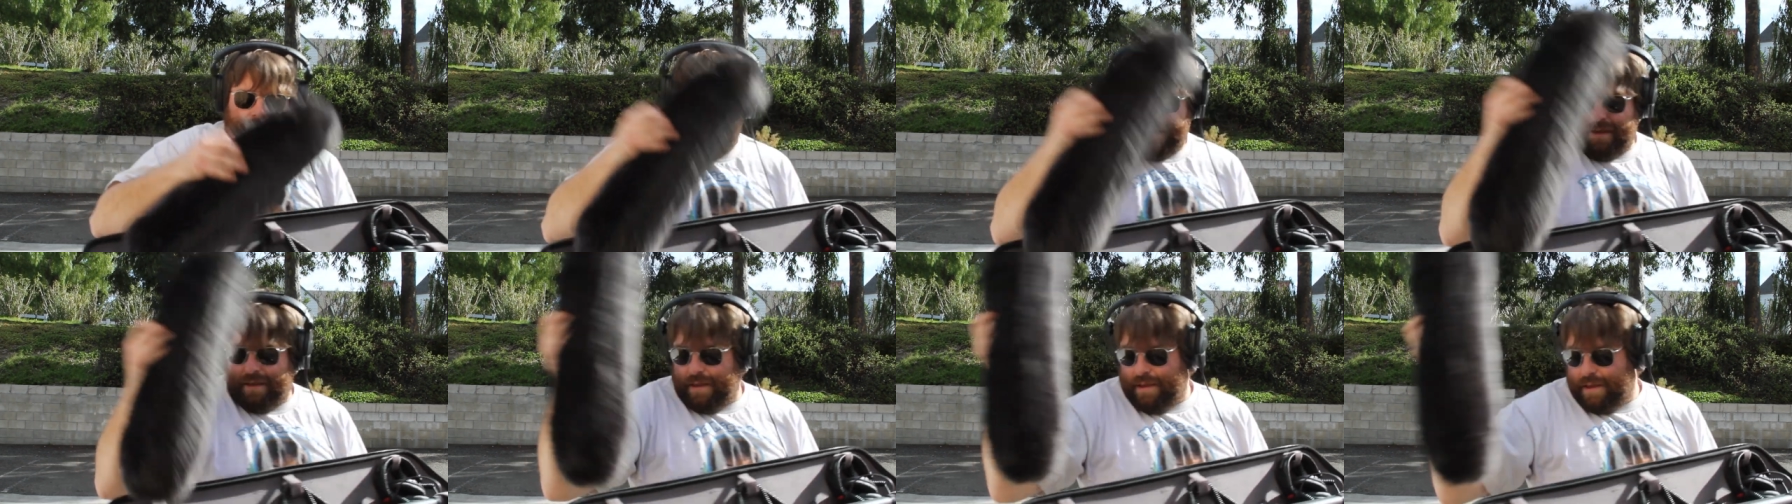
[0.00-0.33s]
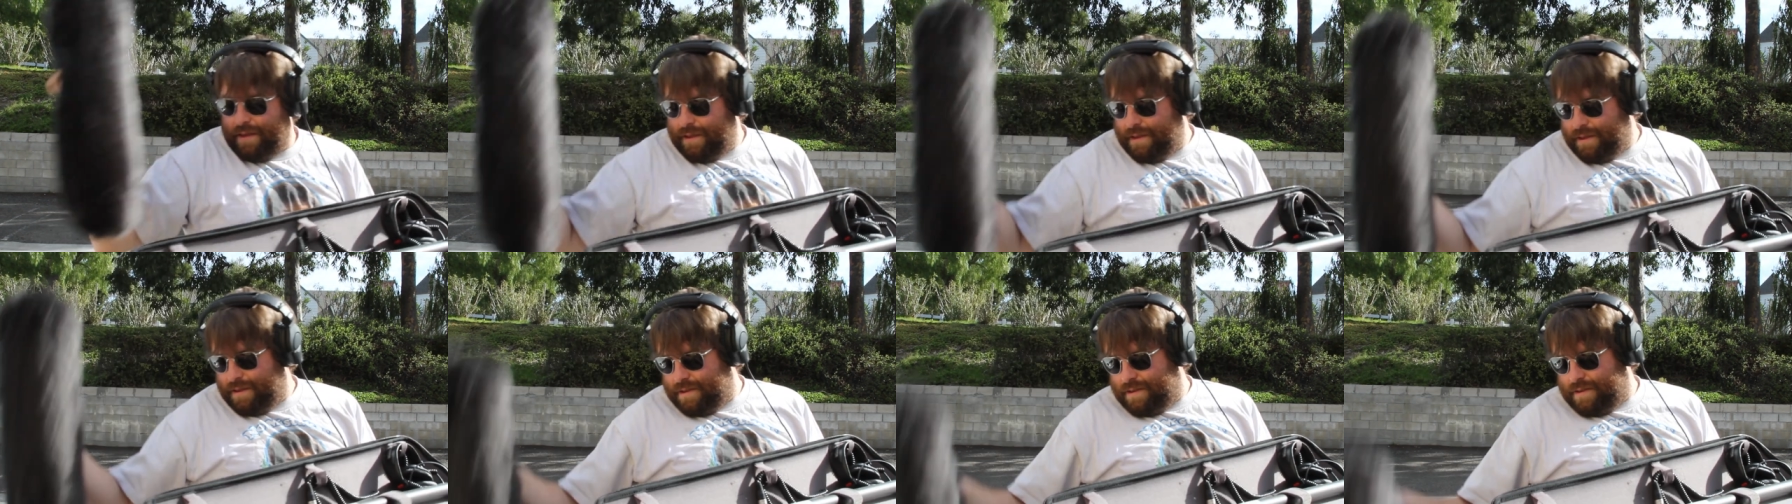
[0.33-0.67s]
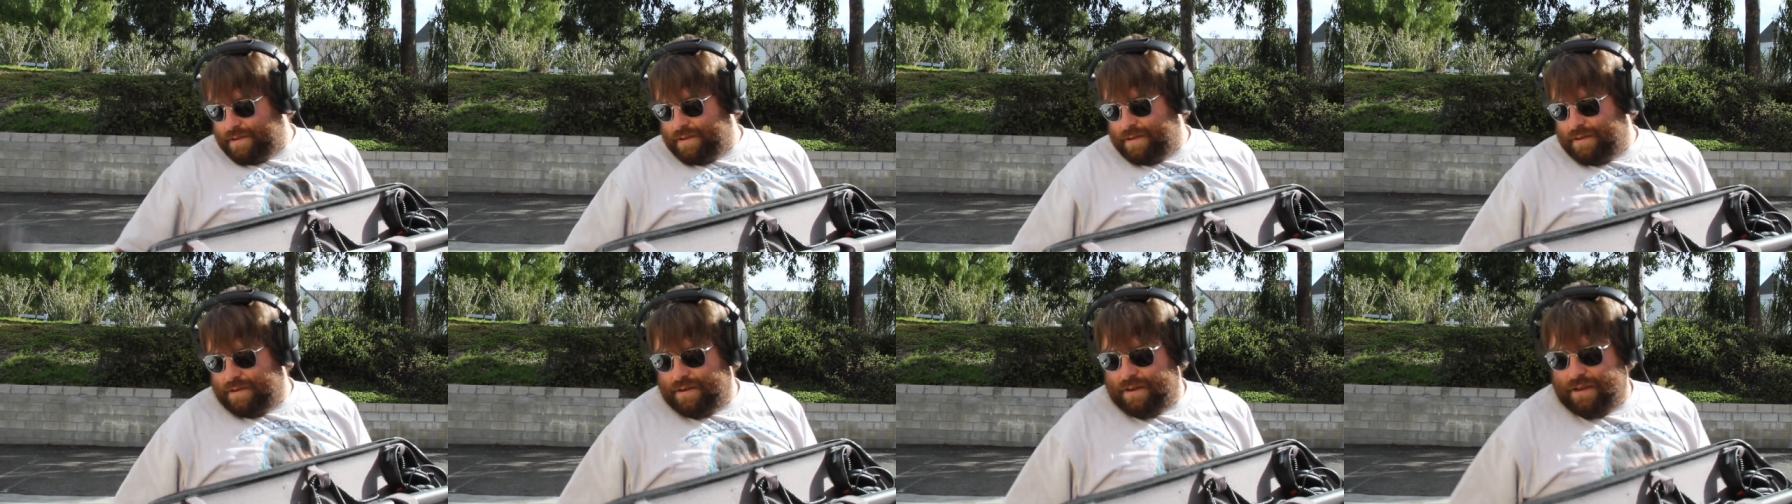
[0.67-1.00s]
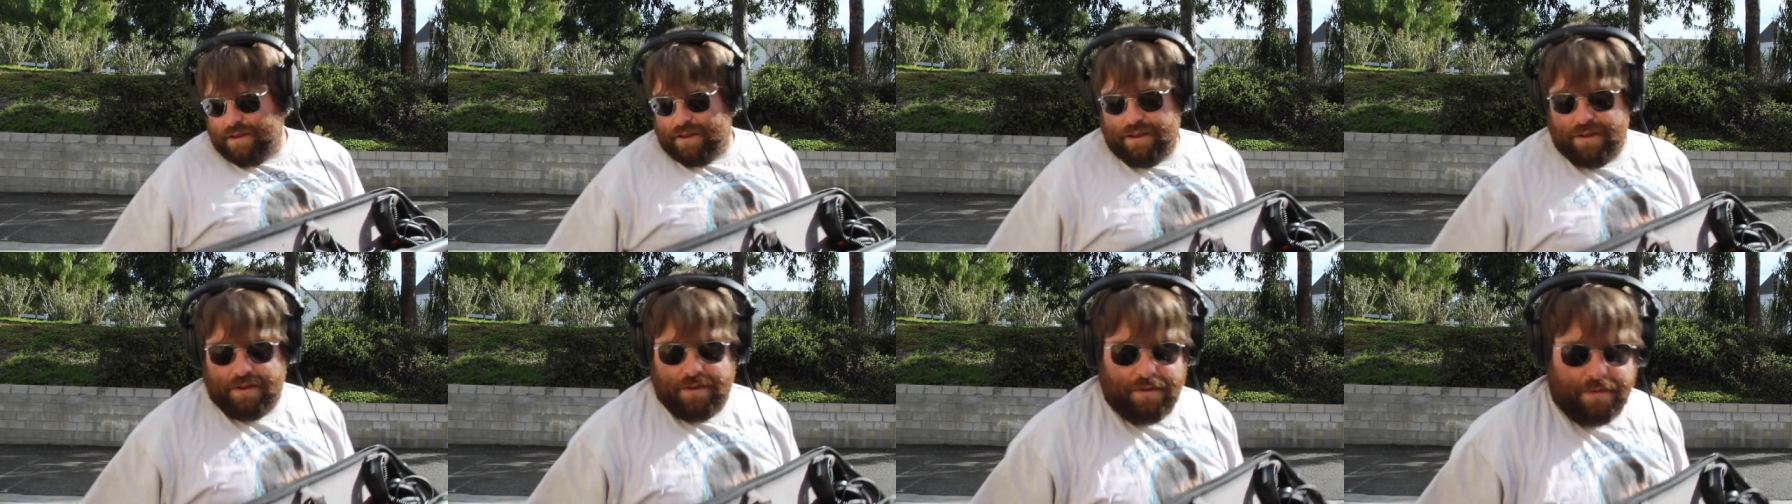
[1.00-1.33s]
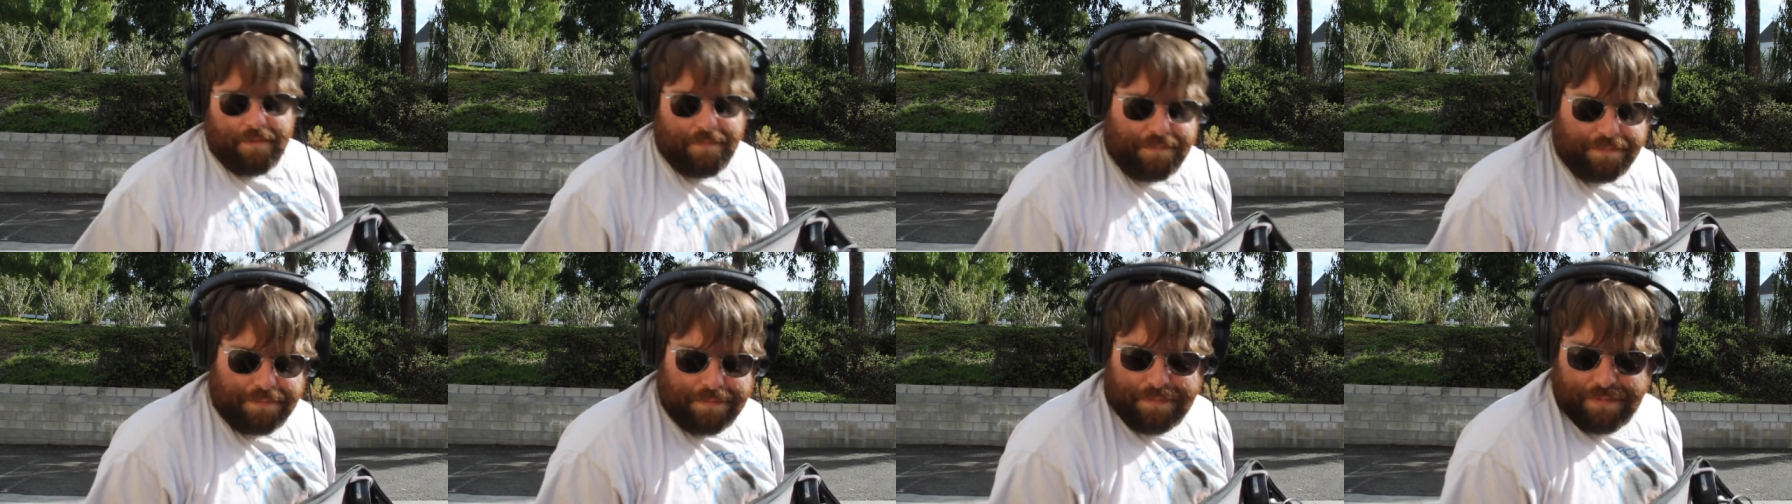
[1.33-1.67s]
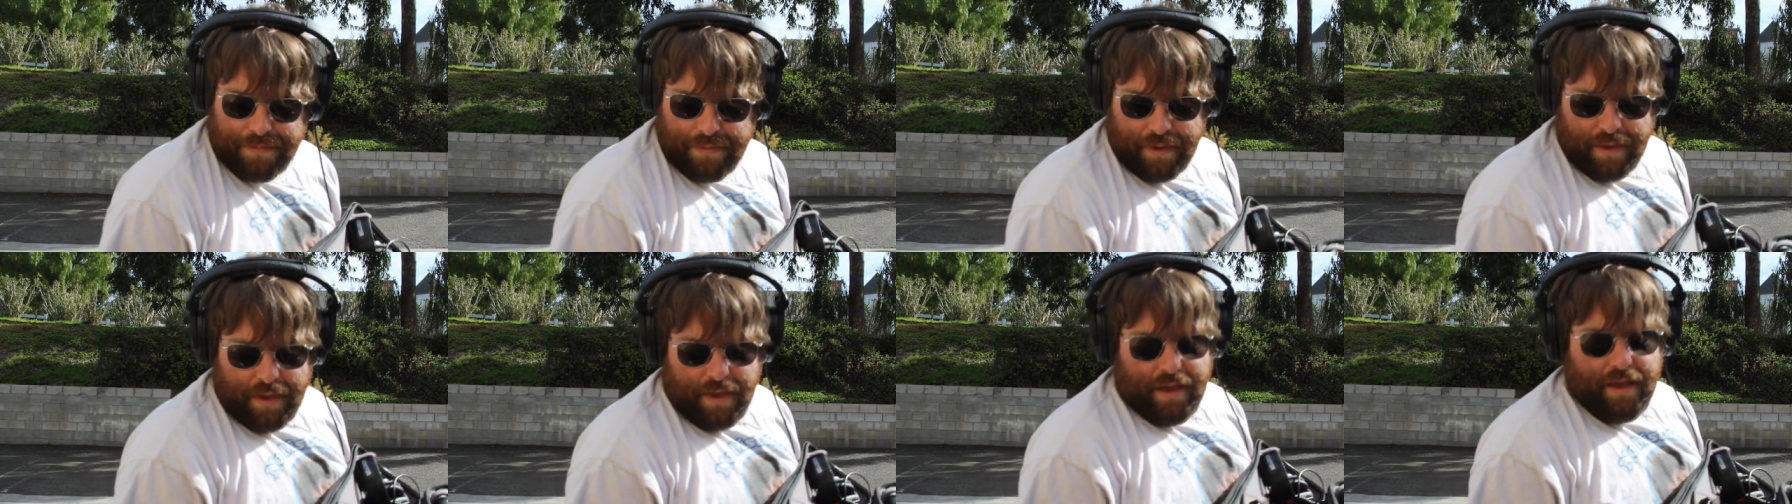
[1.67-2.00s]
And
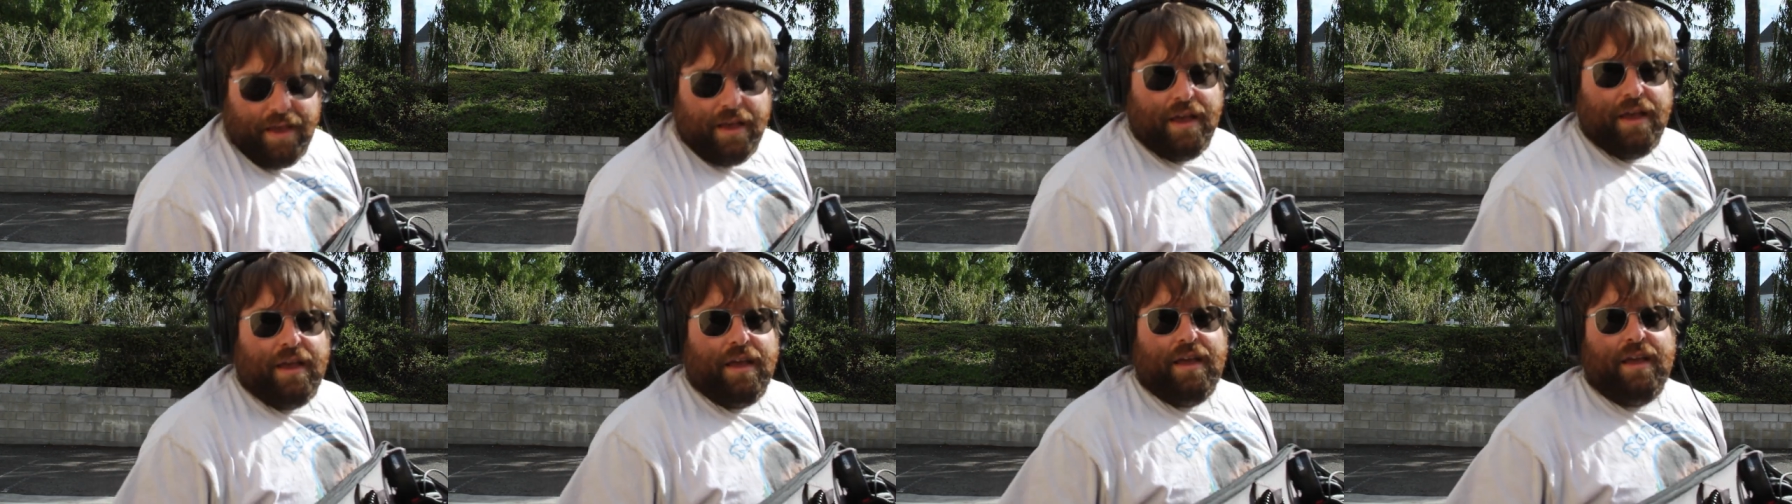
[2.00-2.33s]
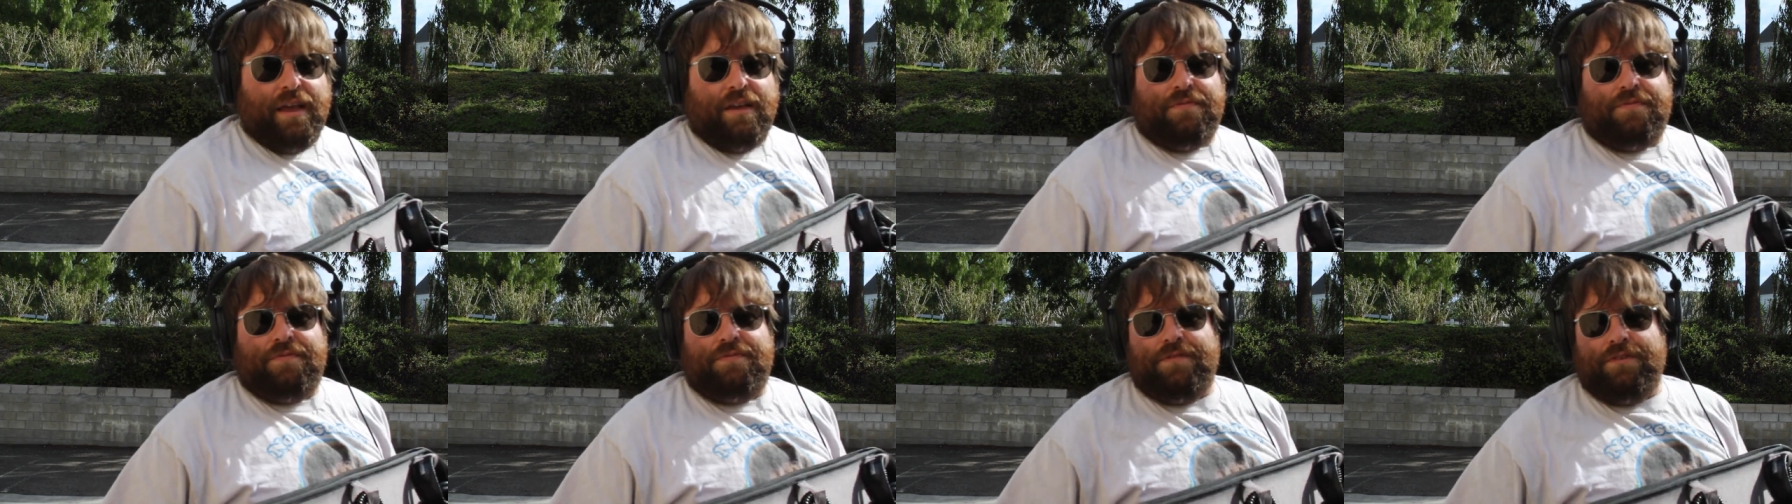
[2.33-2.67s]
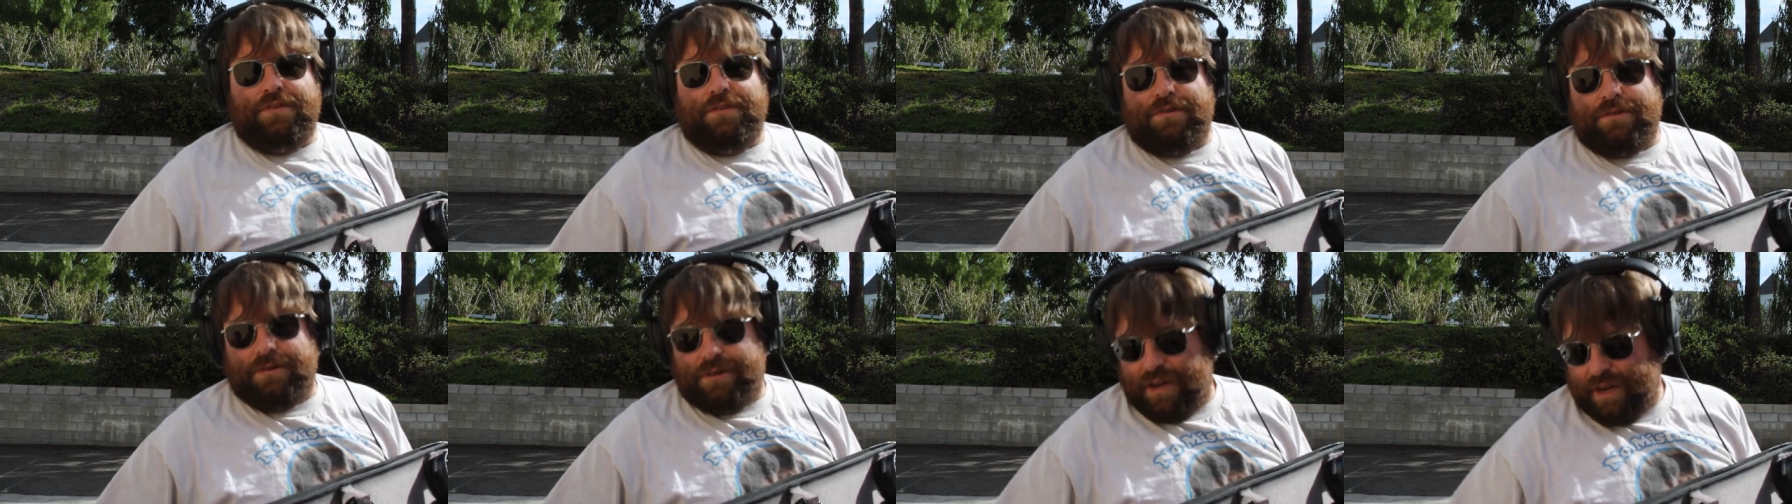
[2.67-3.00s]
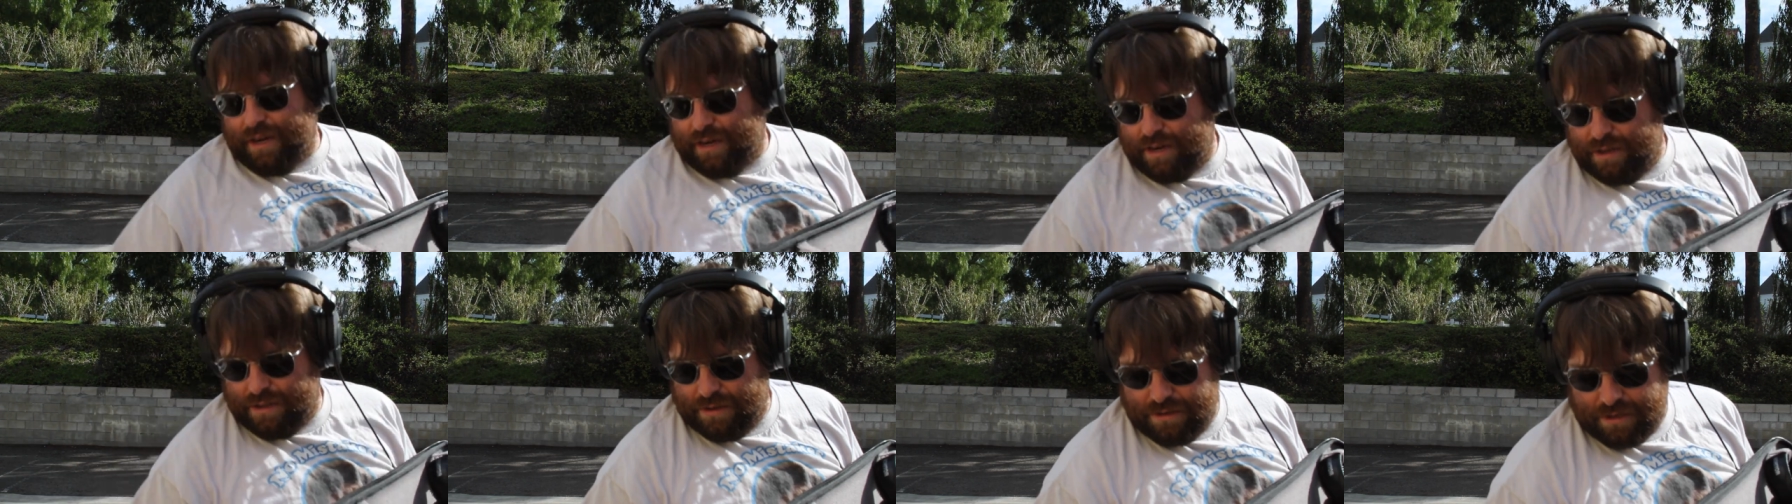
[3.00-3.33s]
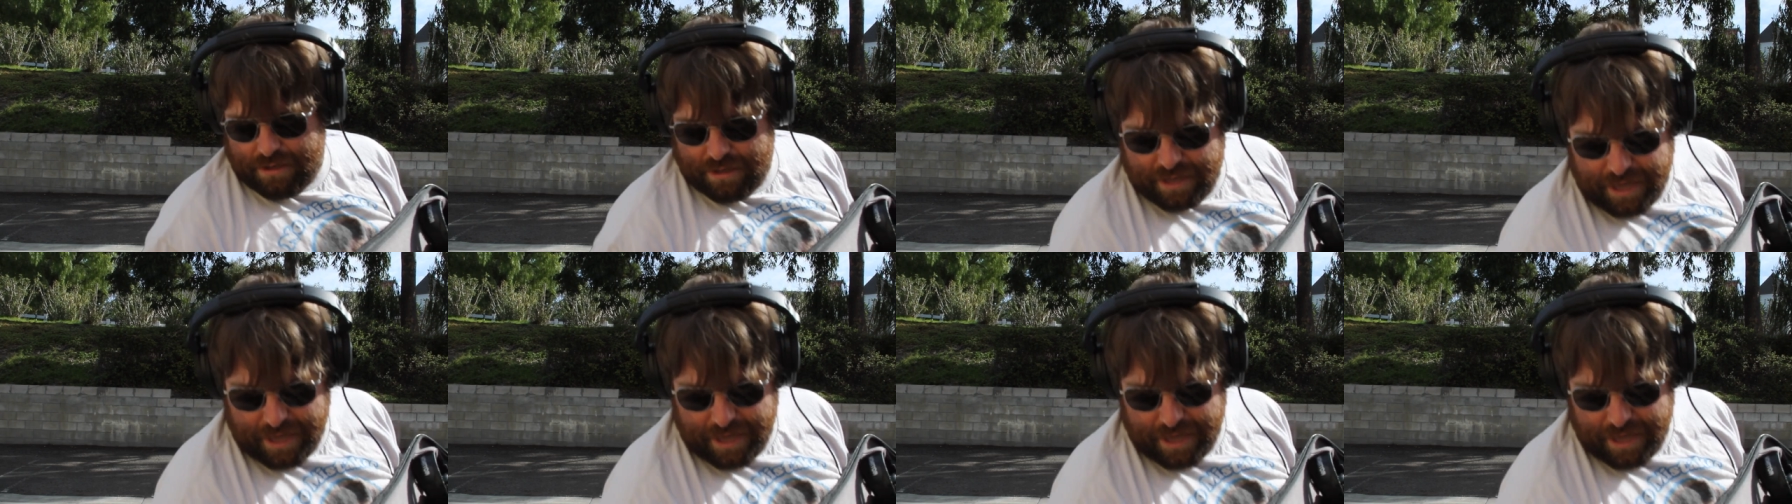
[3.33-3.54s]
if you're not going to use a